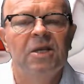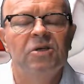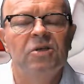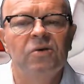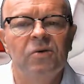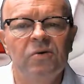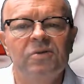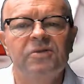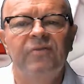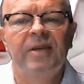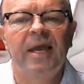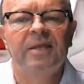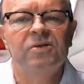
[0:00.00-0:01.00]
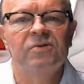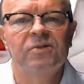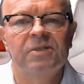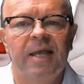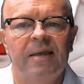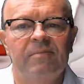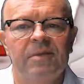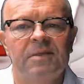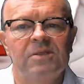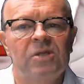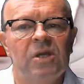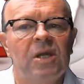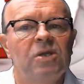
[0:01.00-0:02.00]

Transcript: to use financial statements